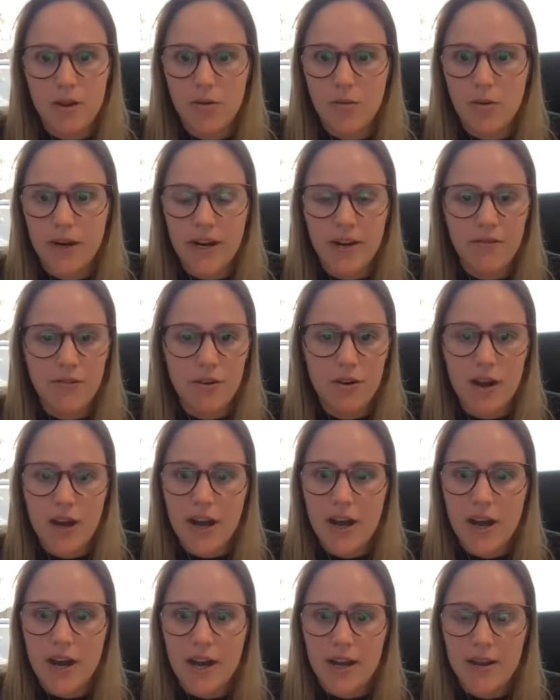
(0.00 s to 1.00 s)
whenever
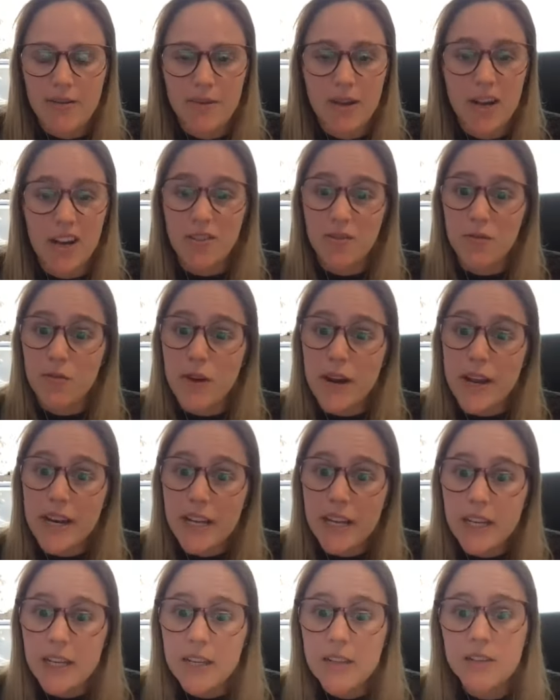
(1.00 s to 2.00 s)
I'm kind of
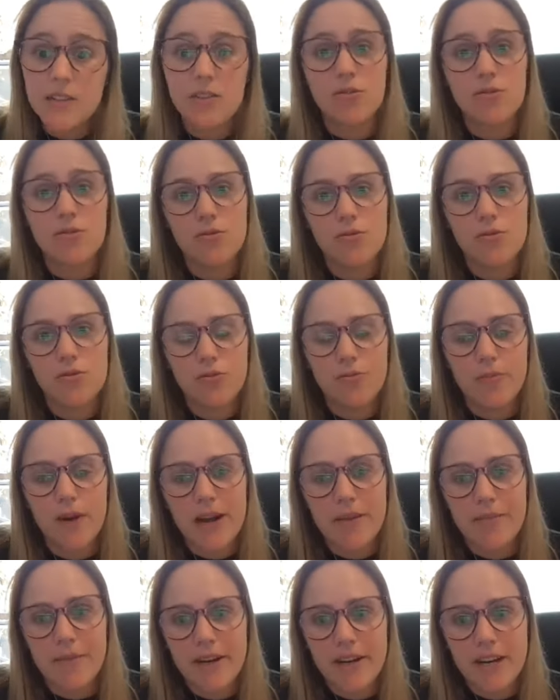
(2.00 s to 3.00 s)
ready to to
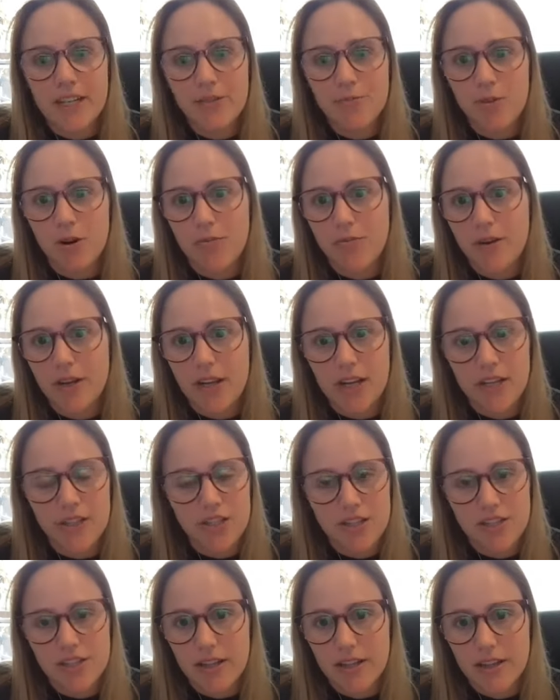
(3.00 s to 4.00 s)
buy my next property, I
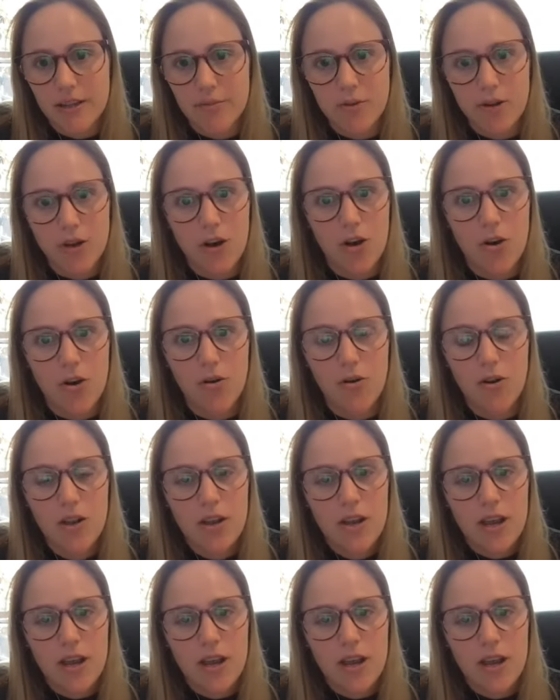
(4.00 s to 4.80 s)
just let them know,